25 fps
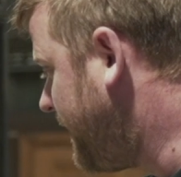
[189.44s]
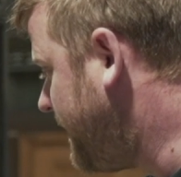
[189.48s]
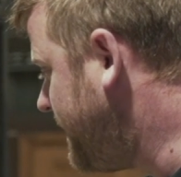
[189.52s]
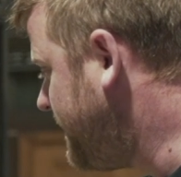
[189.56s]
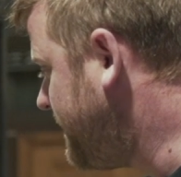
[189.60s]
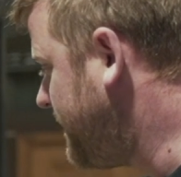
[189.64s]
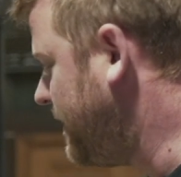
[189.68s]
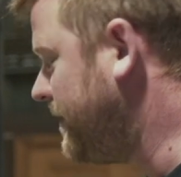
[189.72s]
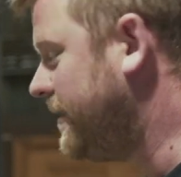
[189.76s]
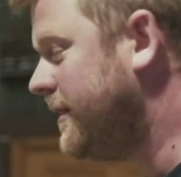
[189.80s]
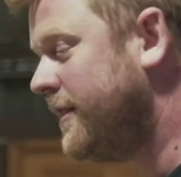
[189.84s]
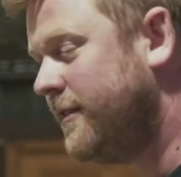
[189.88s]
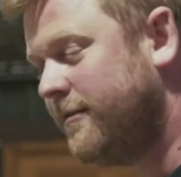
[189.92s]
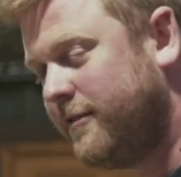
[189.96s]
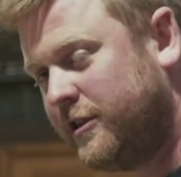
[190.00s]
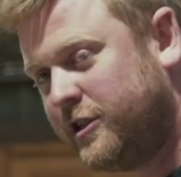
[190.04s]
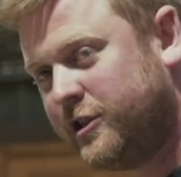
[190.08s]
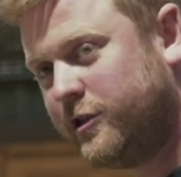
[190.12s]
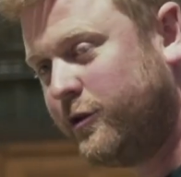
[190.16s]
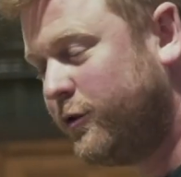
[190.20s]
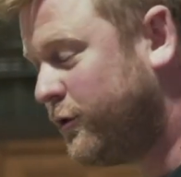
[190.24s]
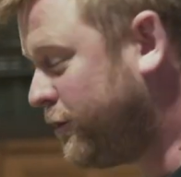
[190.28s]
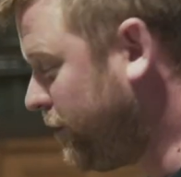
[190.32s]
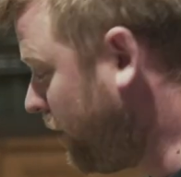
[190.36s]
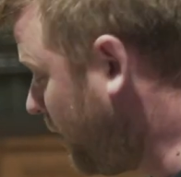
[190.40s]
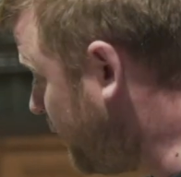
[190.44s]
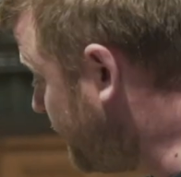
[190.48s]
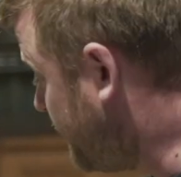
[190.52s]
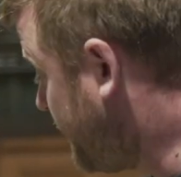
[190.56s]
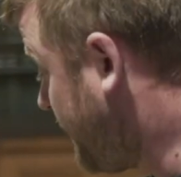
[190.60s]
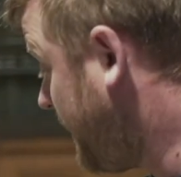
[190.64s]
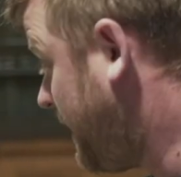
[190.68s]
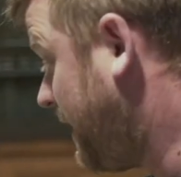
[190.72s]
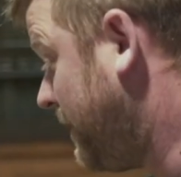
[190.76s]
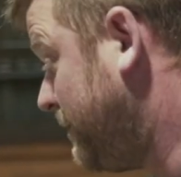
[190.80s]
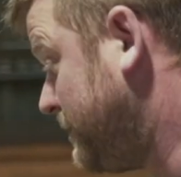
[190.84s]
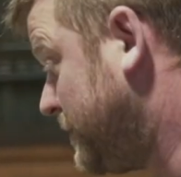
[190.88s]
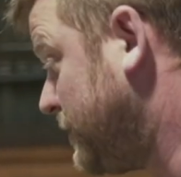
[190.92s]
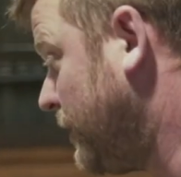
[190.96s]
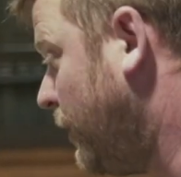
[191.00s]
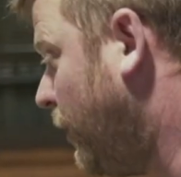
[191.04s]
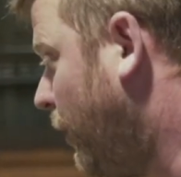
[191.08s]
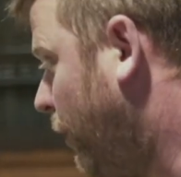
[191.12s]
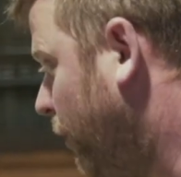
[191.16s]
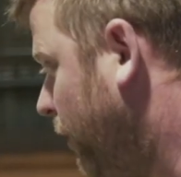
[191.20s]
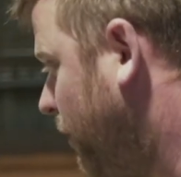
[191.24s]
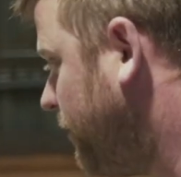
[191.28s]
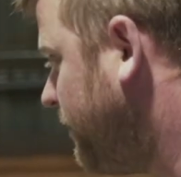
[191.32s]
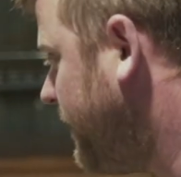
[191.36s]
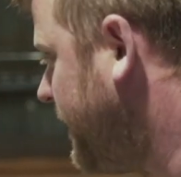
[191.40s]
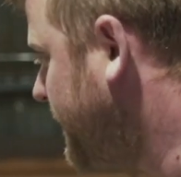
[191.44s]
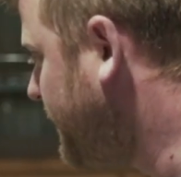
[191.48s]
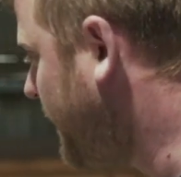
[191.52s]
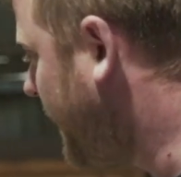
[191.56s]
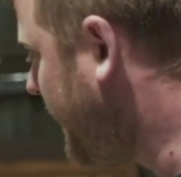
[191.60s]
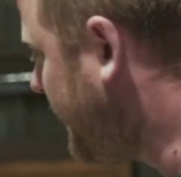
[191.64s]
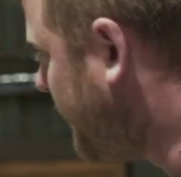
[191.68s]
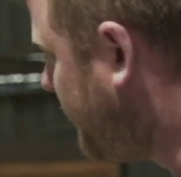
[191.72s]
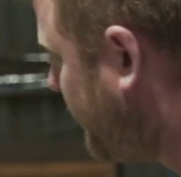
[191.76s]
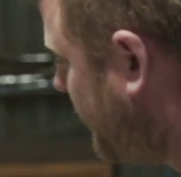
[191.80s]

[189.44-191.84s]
either the original chrome caps or a remade